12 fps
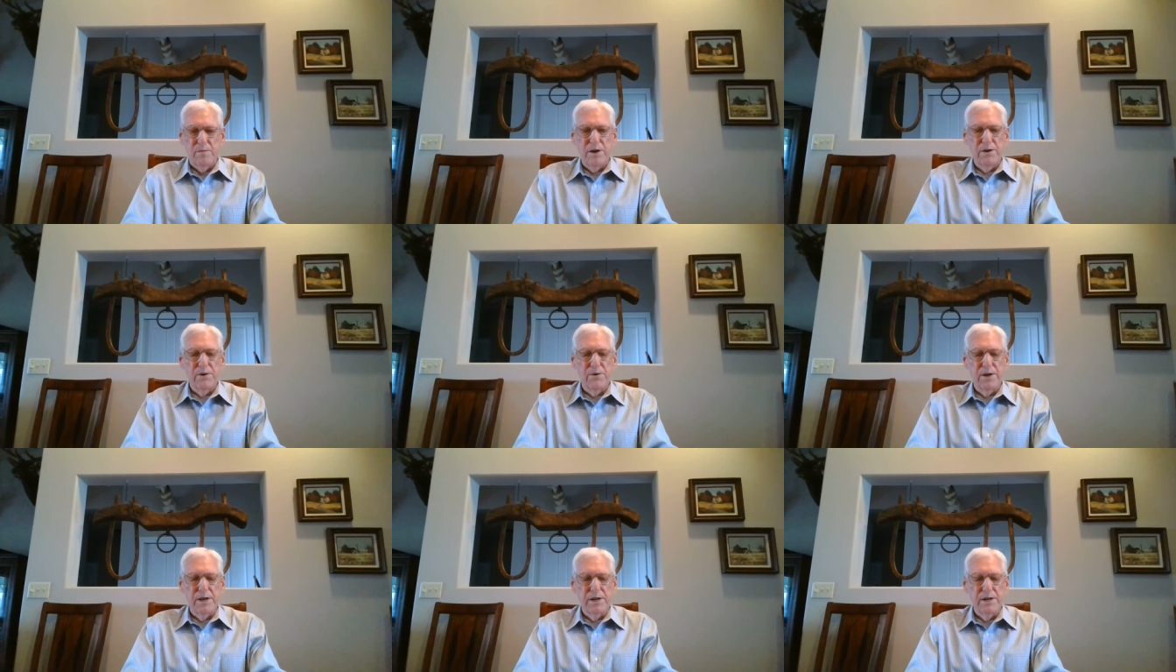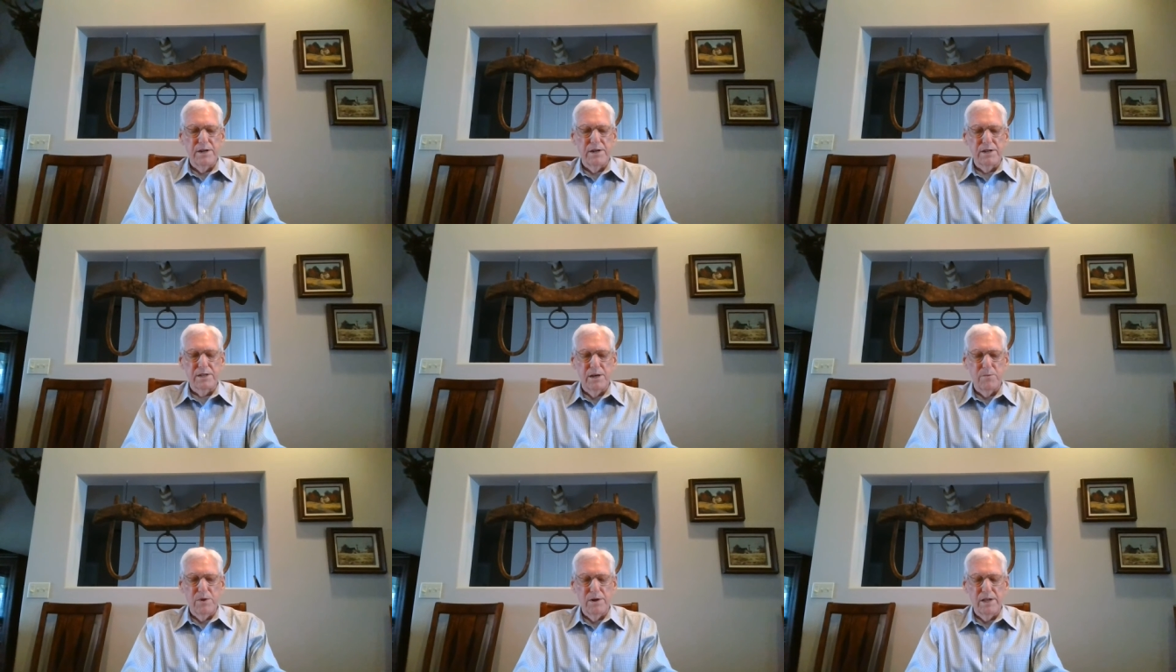Bow your head in
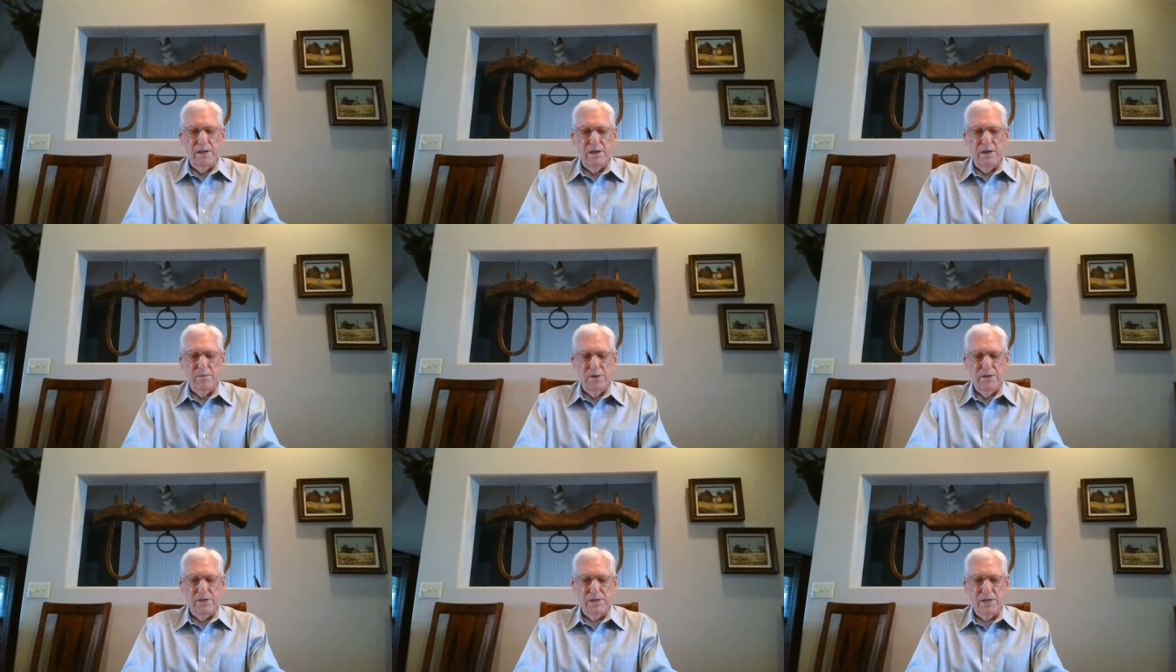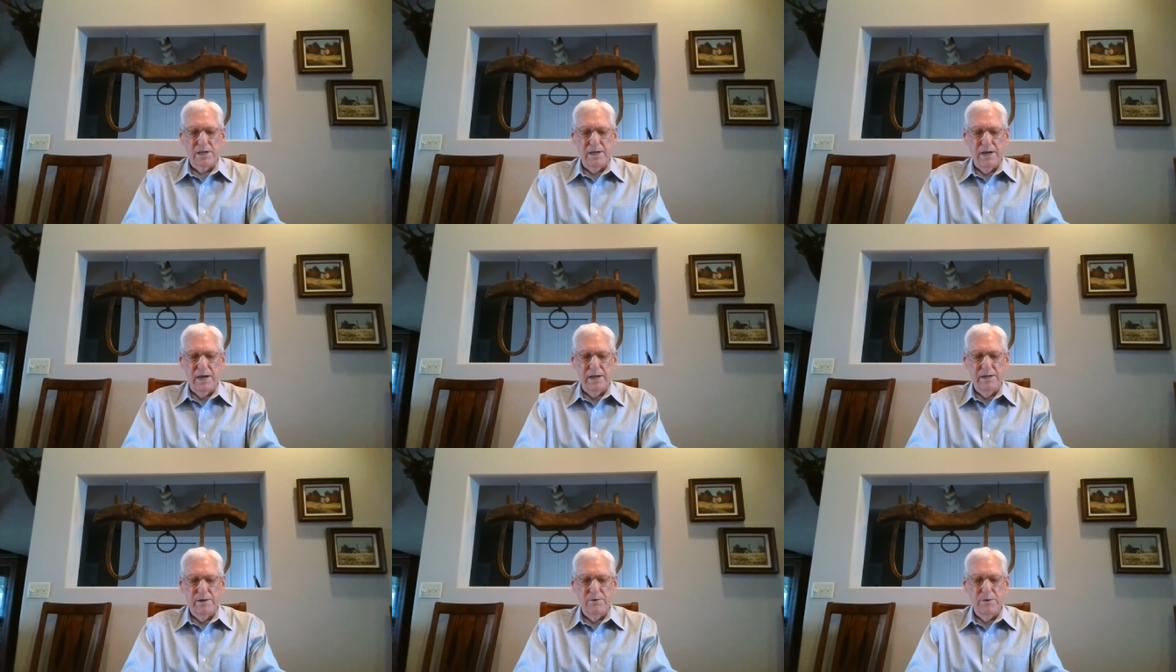humbleness to God and